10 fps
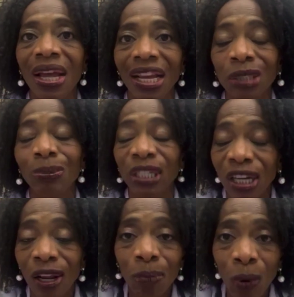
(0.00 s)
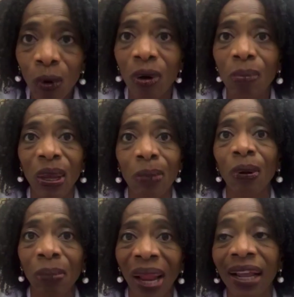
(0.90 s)
especially poorer
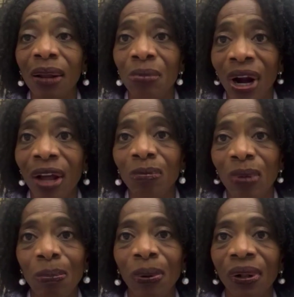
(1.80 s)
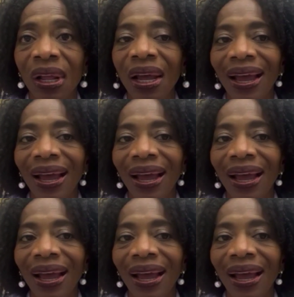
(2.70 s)
people, Black and brown people.